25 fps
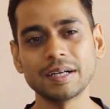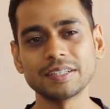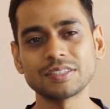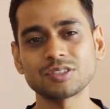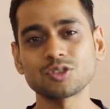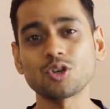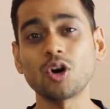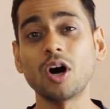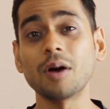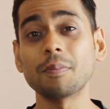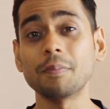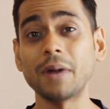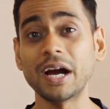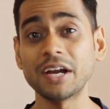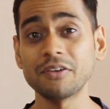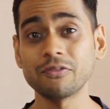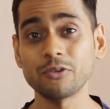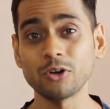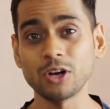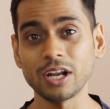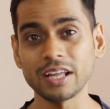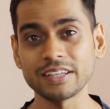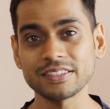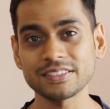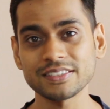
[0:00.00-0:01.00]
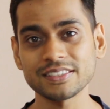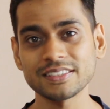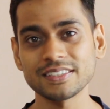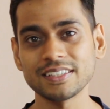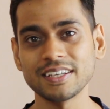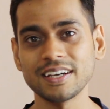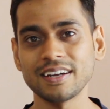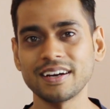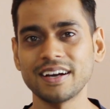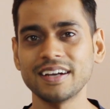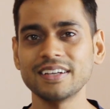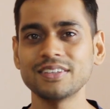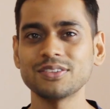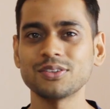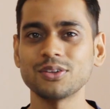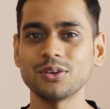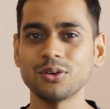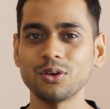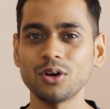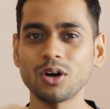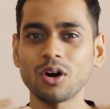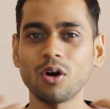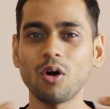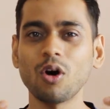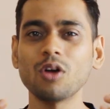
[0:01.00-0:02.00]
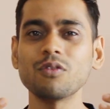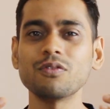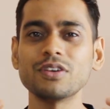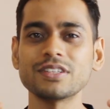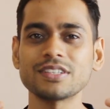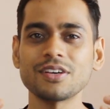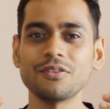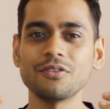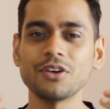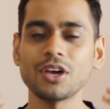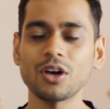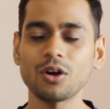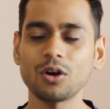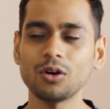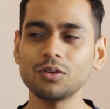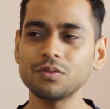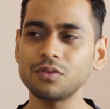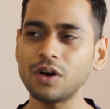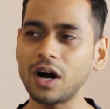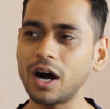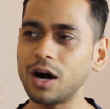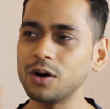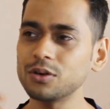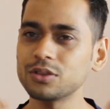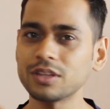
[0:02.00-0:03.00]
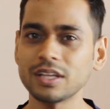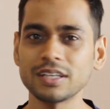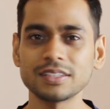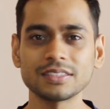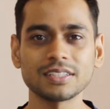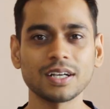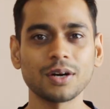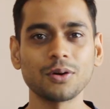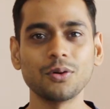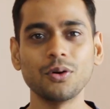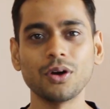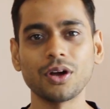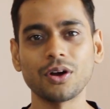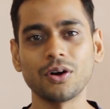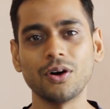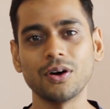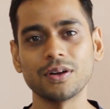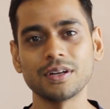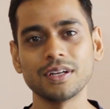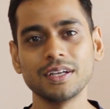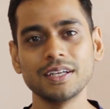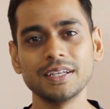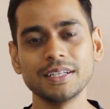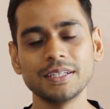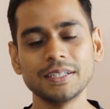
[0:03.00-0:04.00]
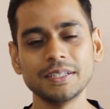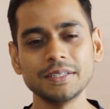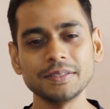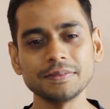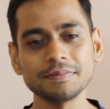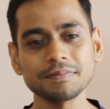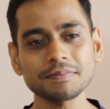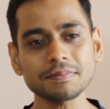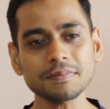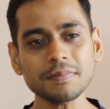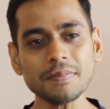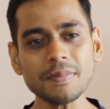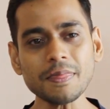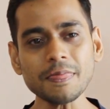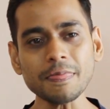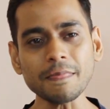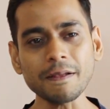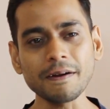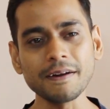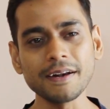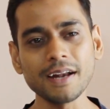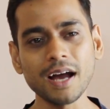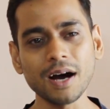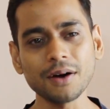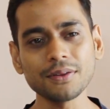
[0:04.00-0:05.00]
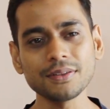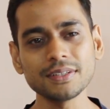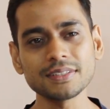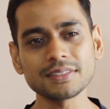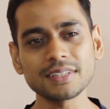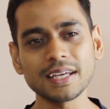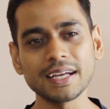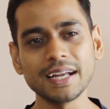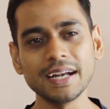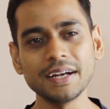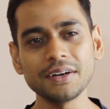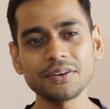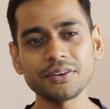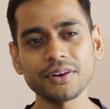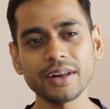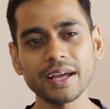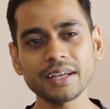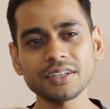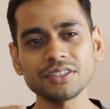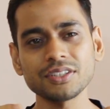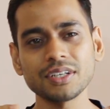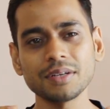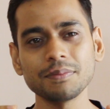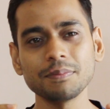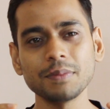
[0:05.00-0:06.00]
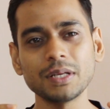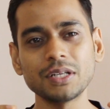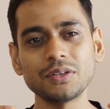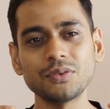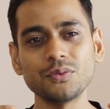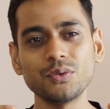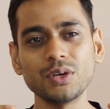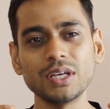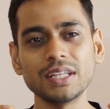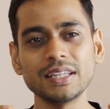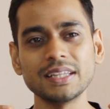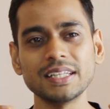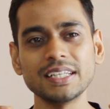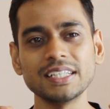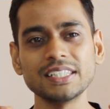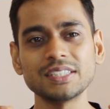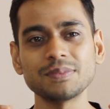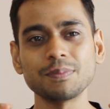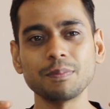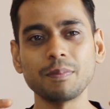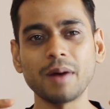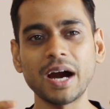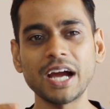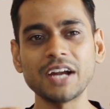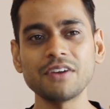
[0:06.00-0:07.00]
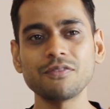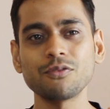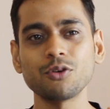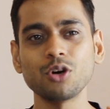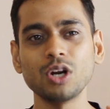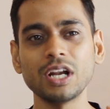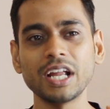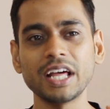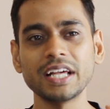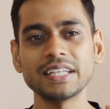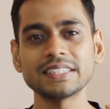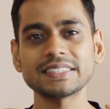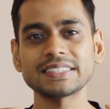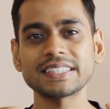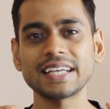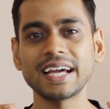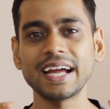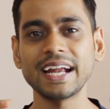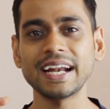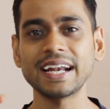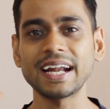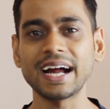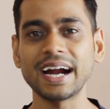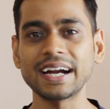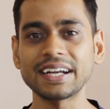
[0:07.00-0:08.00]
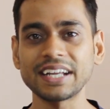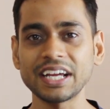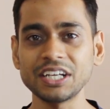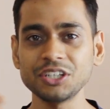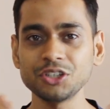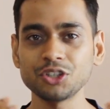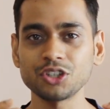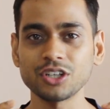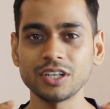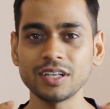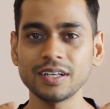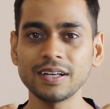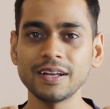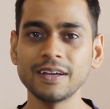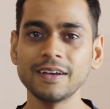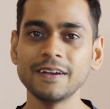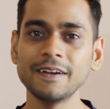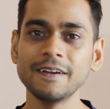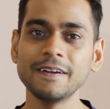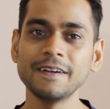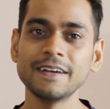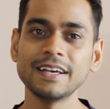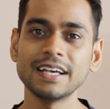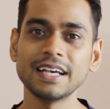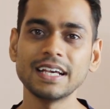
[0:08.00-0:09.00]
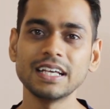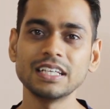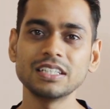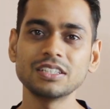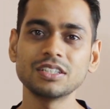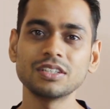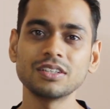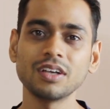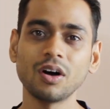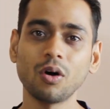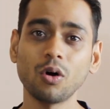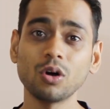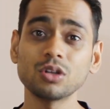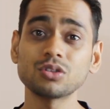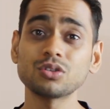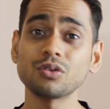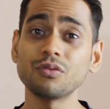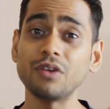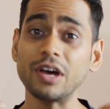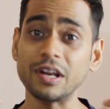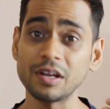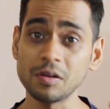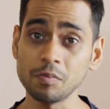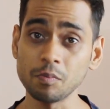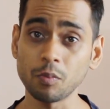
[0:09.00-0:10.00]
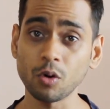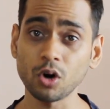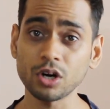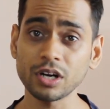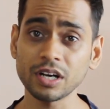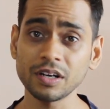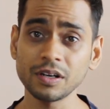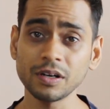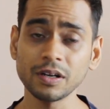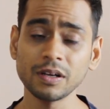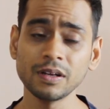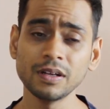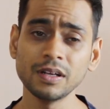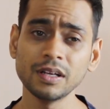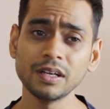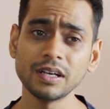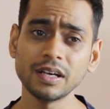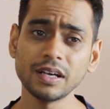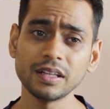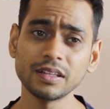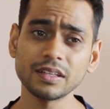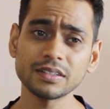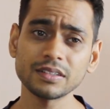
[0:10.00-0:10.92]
strong mindfulness, right? So you are always aware of how things are going on. Now, this interaction between these mindfulness and attention is also very important, in